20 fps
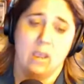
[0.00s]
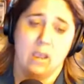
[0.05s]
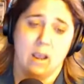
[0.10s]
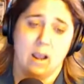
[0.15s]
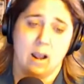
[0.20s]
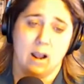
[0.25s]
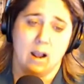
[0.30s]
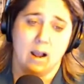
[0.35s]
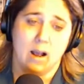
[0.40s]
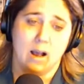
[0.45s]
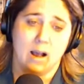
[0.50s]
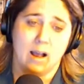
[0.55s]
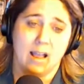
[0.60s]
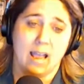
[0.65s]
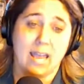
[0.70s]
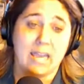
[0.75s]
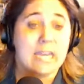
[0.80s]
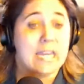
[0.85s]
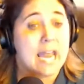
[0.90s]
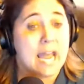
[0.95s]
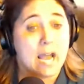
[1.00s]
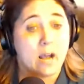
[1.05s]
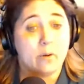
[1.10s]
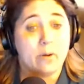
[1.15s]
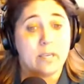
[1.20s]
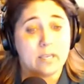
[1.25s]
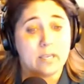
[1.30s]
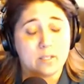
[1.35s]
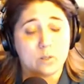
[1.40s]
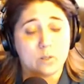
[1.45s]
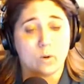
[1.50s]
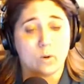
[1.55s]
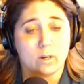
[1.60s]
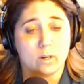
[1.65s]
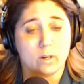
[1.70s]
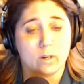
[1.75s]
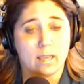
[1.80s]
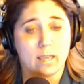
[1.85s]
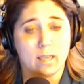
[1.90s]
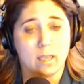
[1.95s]
And now he is
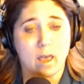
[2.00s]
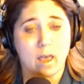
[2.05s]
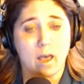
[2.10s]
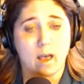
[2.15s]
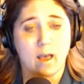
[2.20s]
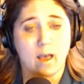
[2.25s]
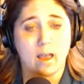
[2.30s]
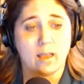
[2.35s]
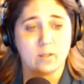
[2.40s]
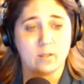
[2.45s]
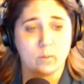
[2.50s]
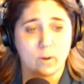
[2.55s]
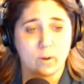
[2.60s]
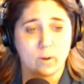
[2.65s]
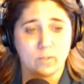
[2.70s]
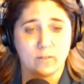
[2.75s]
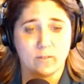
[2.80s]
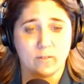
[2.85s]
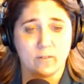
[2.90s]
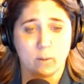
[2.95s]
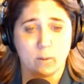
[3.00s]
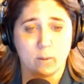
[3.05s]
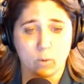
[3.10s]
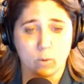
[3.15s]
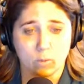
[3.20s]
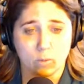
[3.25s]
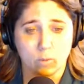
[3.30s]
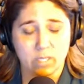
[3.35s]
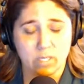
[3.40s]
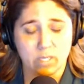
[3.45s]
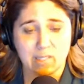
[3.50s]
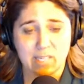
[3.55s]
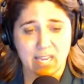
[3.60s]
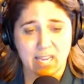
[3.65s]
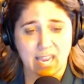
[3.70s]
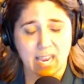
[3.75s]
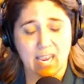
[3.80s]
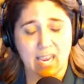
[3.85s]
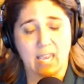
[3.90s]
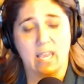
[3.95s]
working as a web developer for Disney.
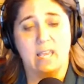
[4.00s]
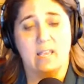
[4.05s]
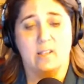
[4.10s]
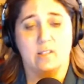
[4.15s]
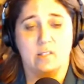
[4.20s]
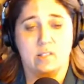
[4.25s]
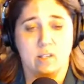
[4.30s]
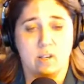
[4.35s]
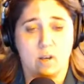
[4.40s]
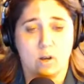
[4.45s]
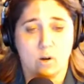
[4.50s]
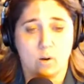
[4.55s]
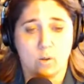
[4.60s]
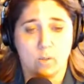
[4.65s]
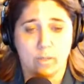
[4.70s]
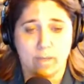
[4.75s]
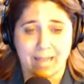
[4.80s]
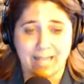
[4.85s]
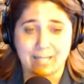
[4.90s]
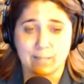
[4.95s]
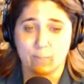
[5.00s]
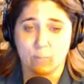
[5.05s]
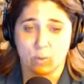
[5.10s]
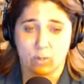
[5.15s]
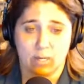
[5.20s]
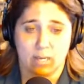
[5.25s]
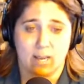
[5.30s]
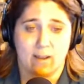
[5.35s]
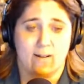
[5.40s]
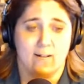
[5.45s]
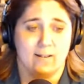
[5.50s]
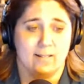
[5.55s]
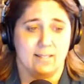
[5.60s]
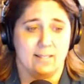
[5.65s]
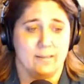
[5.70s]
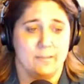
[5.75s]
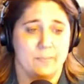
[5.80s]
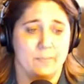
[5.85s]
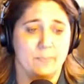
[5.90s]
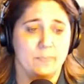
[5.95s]
So that's pretty
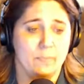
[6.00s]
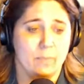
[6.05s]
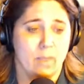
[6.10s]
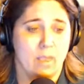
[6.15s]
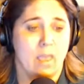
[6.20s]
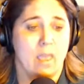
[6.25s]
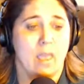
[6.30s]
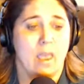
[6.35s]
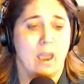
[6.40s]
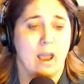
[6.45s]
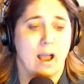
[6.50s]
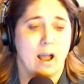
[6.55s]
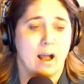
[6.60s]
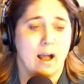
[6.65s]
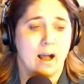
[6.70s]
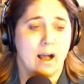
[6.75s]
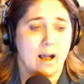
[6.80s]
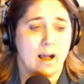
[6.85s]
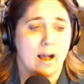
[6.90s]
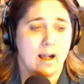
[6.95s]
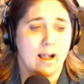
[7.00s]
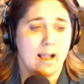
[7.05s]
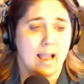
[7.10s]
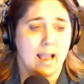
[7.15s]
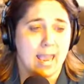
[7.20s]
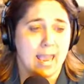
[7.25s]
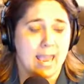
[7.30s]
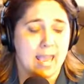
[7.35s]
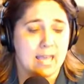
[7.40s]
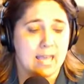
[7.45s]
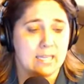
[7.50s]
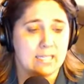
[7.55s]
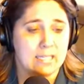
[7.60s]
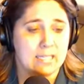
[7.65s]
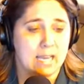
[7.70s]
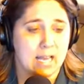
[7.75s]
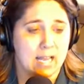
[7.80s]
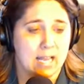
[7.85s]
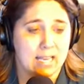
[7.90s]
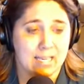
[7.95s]
awesome. And
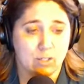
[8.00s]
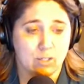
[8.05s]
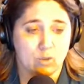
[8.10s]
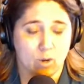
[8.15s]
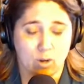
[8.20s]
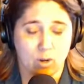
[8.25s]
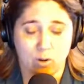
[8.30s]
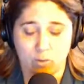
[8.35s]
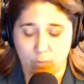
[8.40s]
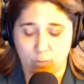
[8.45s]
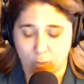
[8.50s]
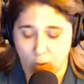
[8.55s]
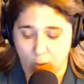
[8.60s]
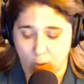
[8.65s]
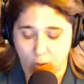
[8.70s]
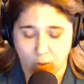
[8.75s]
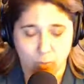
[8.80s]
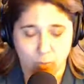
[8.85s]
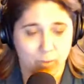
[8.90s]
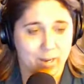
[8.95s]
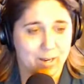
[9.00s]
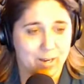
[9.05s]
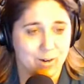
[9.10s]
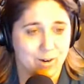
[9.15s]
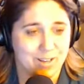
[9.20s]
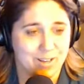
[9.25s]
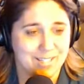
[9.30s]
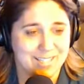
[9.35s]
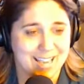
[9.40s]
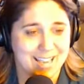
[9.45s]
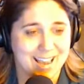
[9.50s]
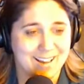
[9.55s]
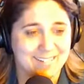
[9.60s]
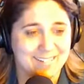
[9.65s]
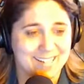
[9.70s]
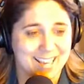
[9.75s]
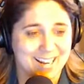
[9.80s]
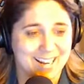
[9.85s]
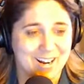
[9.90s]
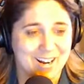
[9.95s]
he drove all the way across town to get
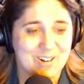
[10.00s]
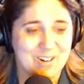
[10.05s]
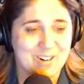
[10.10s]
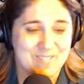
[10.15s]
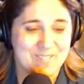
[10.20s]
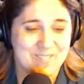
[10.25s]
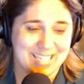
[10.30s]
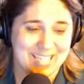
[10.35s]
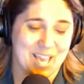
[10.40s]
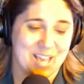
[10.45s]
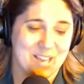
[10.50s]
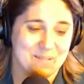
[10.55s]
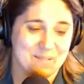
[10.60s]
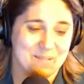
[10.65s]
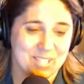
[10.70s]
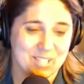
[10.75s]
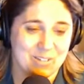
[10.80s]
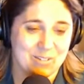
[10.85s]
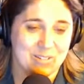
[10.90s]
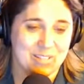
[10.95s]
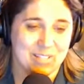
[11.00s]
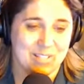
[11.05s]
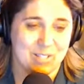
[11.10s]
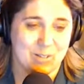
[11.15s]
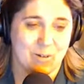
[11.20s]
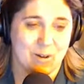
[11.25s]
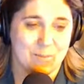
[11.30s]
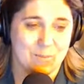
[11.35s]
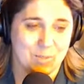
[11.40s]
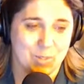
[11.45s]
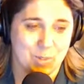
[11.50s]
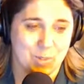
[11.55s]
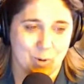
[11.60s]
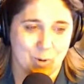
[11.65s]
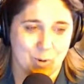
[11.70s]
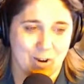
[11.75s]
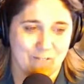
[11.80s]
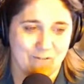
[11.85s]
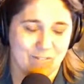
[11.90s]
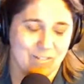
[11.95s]
home in time to do this. So I'm super
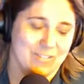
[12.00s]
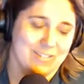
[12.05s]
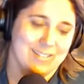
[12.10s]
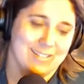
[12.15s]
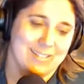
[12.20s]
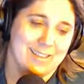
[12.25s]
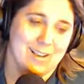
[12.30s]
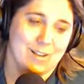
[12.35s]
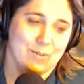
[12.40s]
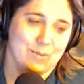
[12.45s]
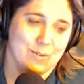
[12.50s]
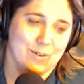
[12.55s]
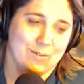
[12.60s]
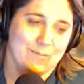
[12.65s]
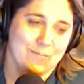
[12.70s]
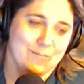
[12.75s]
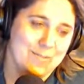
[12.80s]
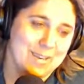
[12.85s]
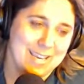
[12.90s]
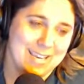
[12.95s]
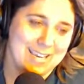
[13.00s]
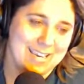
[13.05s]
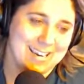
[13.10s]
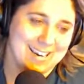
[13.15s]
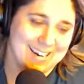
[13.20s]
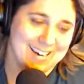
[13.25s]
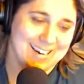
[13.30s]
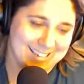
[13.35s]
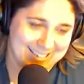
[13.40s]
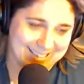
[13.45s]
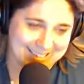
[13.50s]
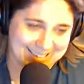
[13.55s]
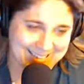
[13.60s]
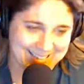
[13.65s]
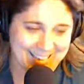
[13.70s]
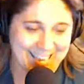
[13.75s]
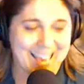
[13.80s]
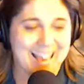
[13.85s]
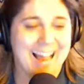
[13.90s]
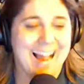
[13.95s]
grateful and thanks for being here.
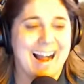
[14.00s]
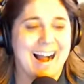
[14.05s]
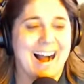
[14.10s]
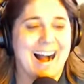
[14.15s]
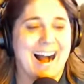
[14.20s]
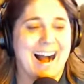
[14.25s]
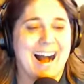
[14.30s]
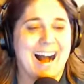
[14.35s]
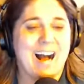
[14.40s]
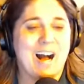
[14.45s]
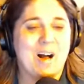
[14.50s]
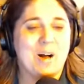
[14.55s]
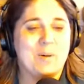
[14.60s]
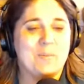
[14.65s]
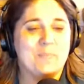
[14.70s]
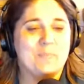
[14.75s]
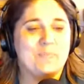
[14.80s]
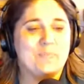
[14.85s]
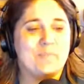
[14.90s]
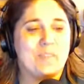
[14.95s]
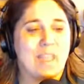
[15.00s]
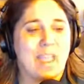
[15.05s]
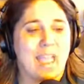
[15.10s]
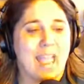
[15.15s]
um, and